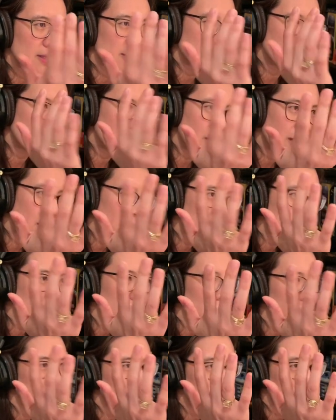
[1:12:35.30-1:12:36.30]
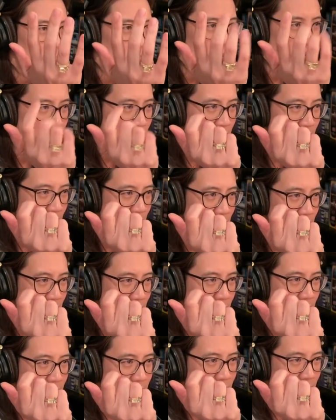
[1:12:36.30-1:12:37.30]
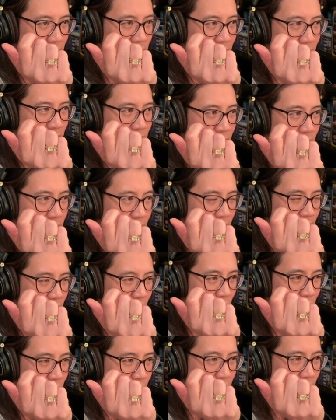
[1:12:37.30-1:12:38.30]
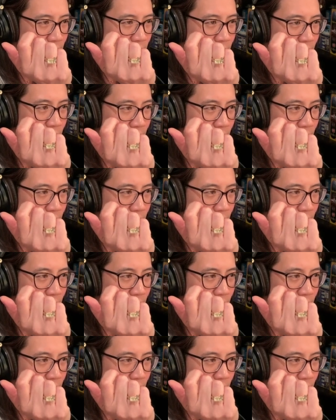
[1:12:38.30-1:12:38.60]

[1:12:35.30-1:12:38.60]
a relatively well-centered film.